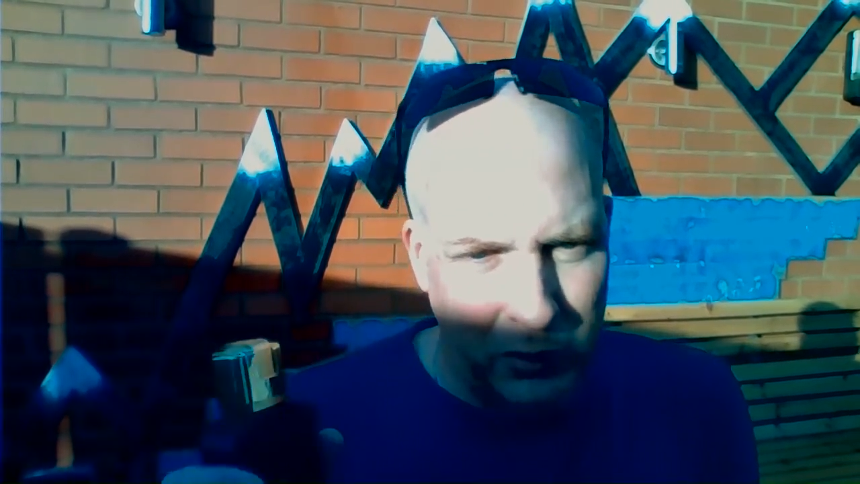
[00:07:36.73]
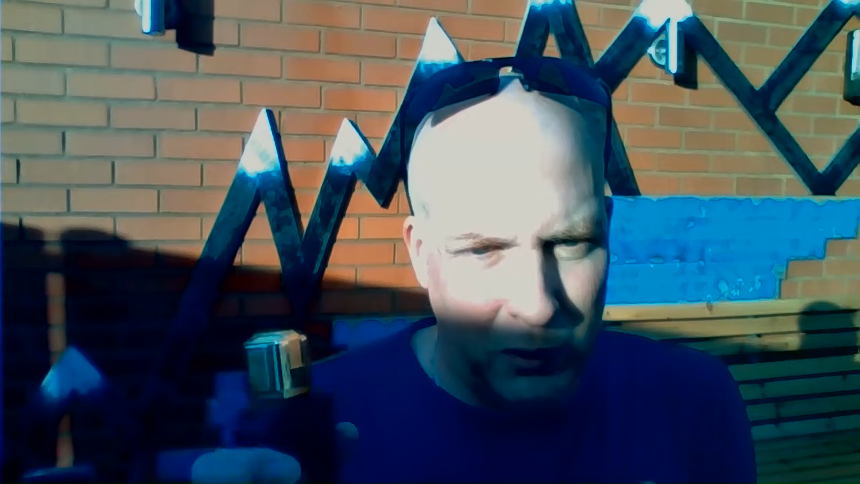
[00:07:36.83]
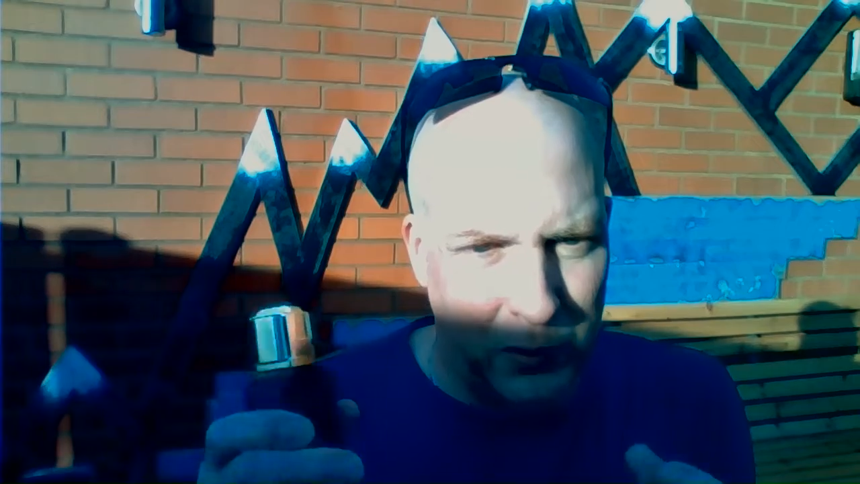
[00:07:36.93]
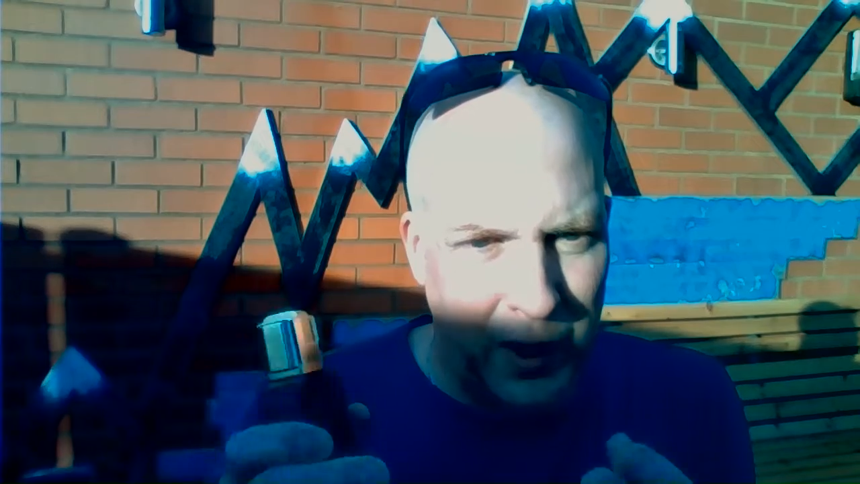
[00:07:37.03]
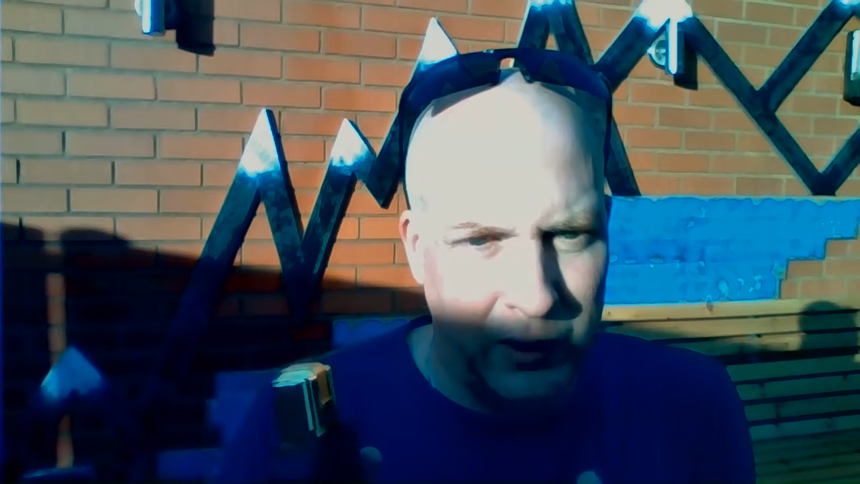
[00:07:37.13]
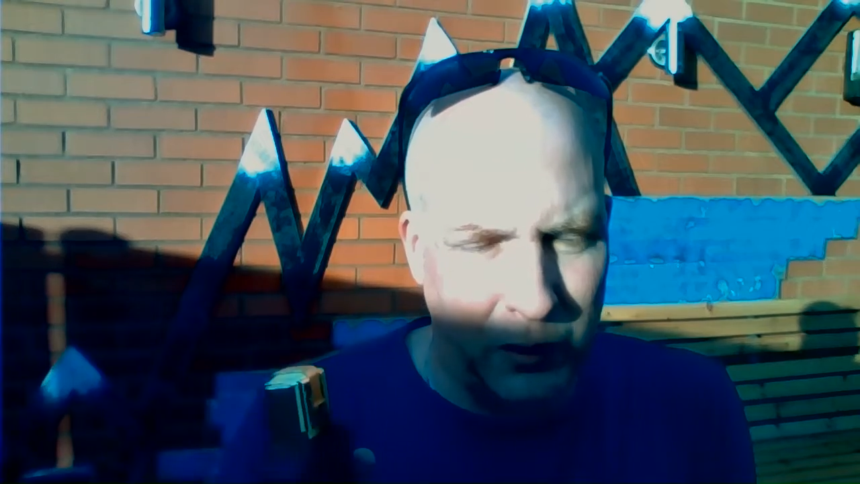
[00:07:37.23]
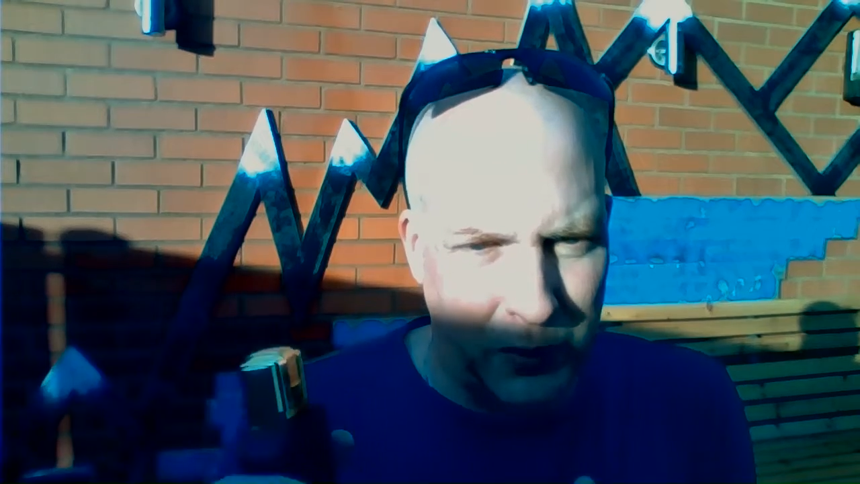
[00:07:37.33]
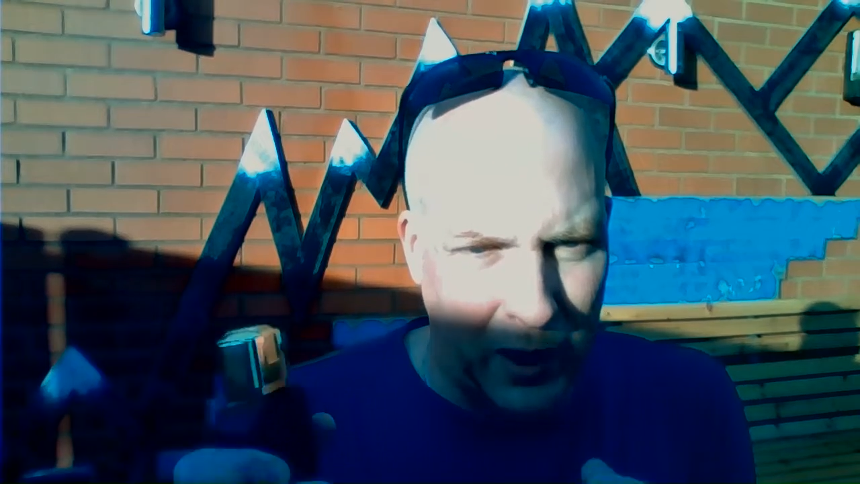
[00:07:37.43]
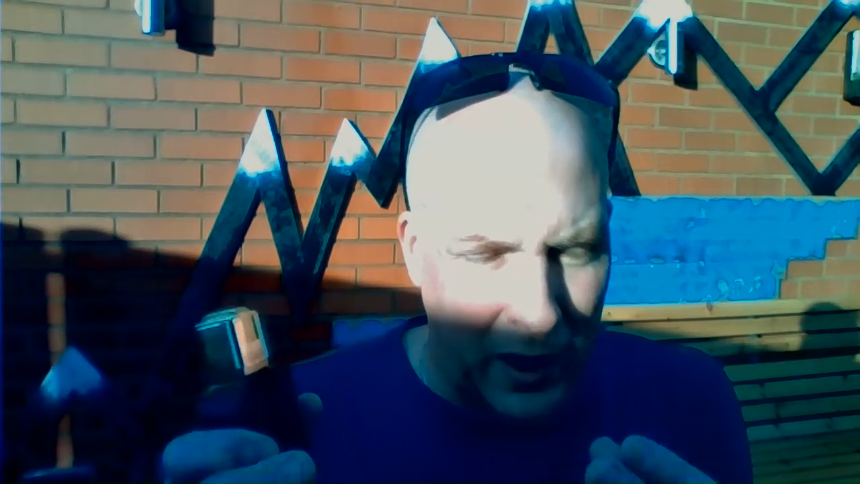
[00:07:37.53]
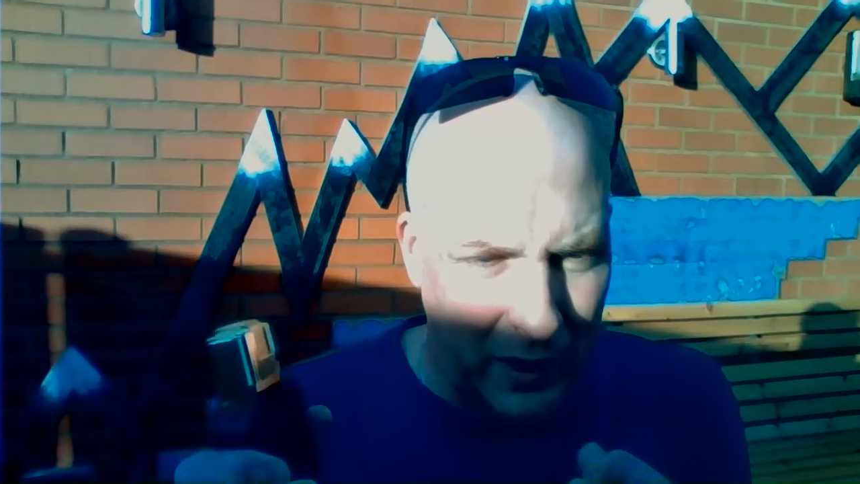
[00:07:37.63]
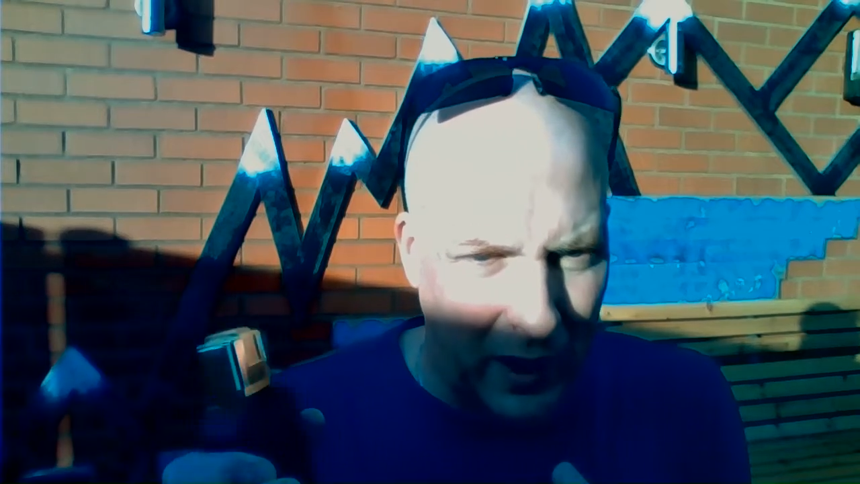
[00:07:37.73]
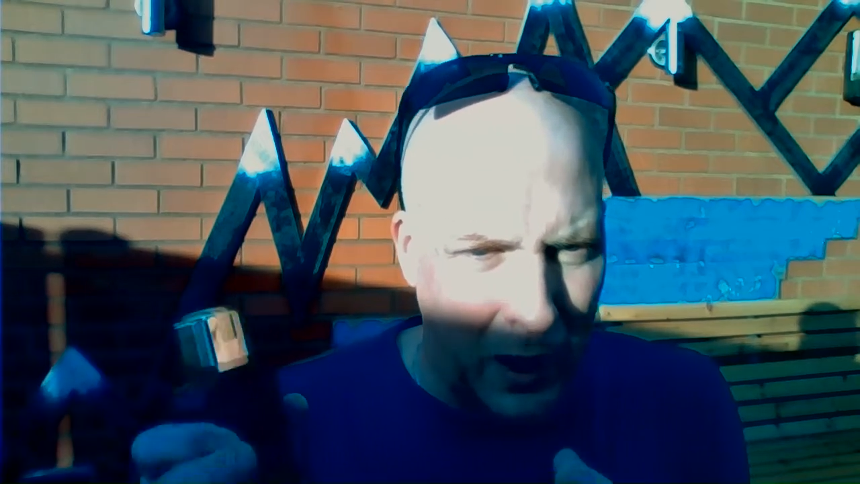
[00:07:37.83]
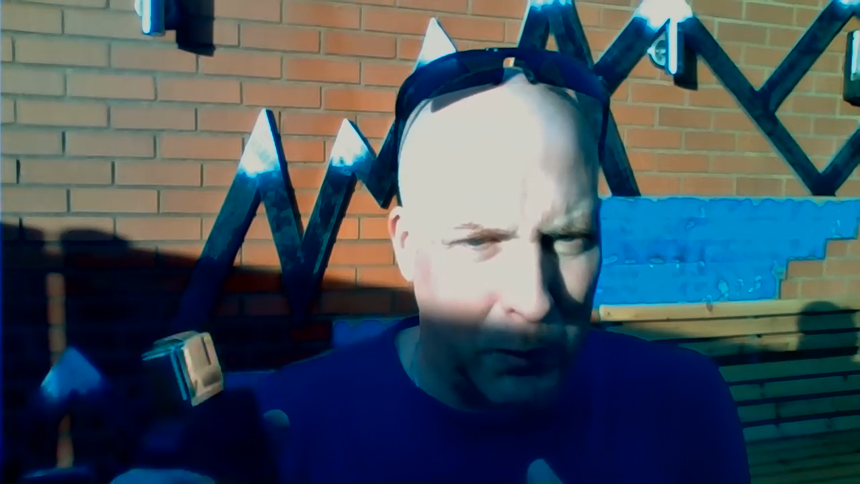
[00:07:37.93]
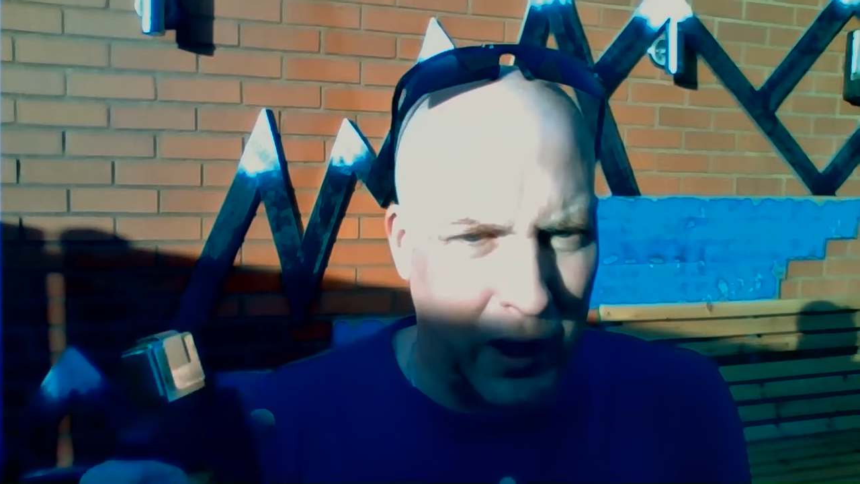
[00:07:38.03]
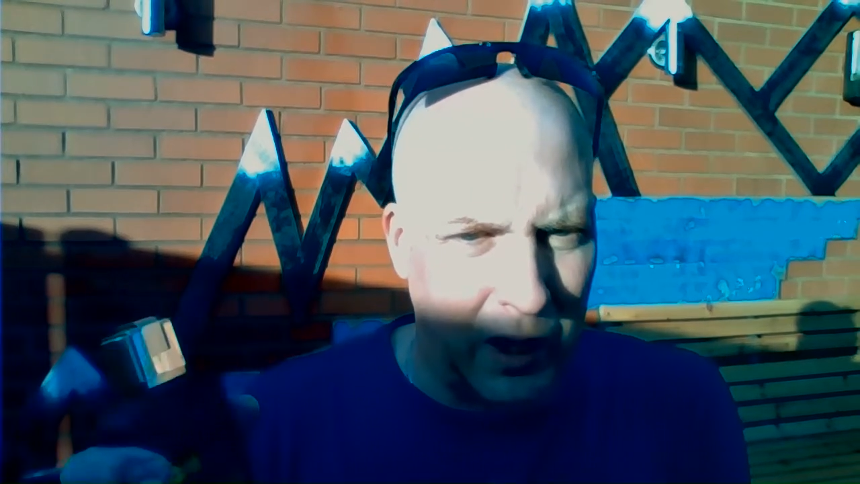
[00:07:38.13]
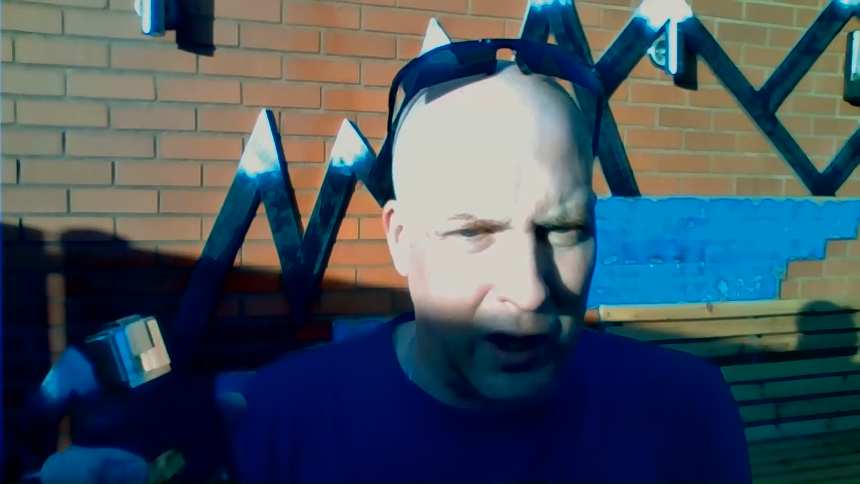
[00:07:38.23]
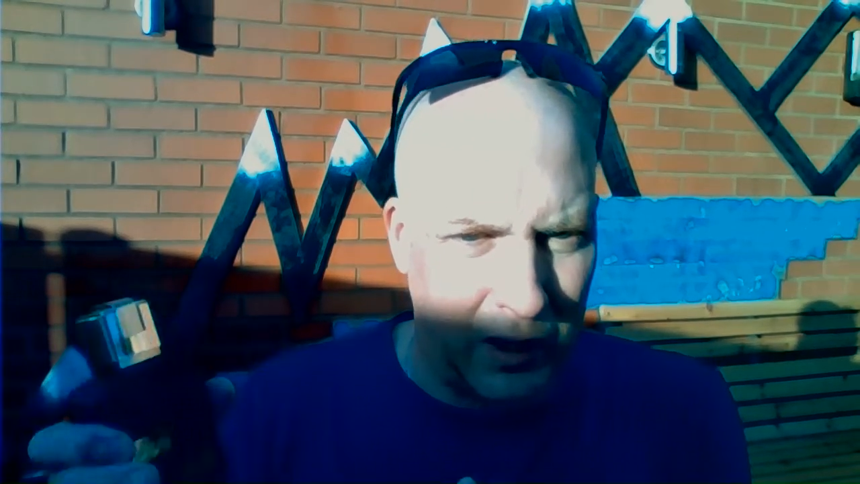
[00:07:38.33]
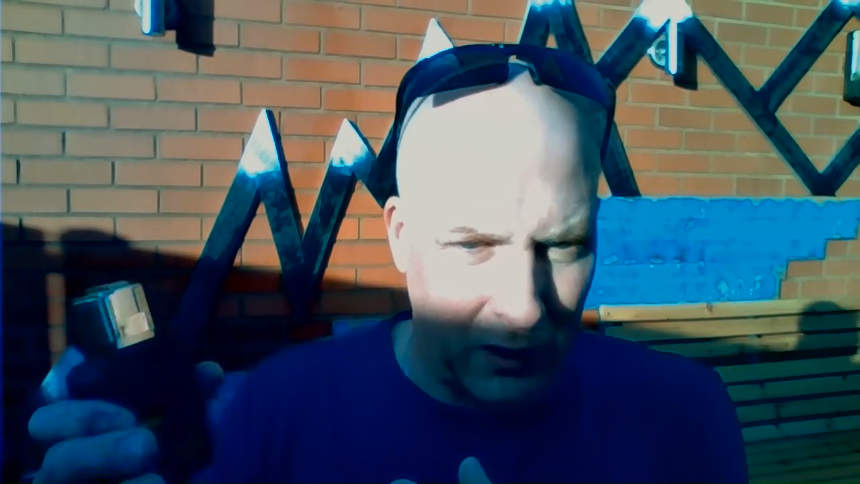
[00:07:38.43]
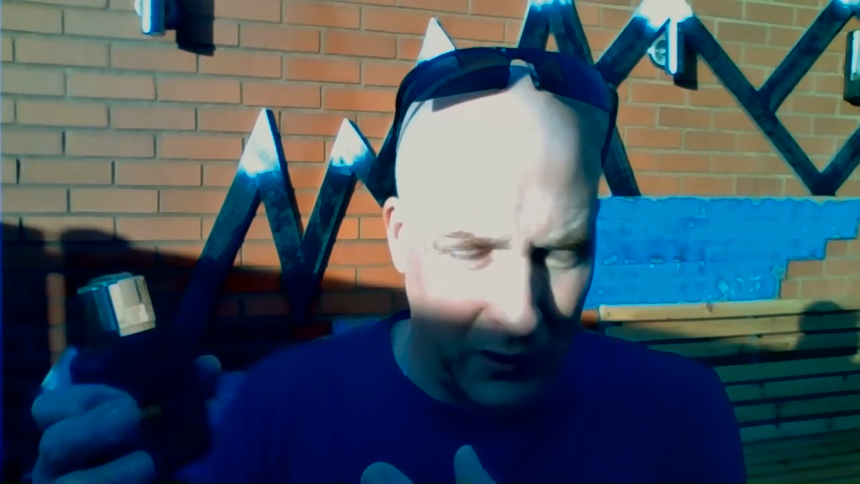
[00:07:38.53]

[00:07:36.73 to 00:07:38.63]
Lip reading: of Latifa Anna Abaid,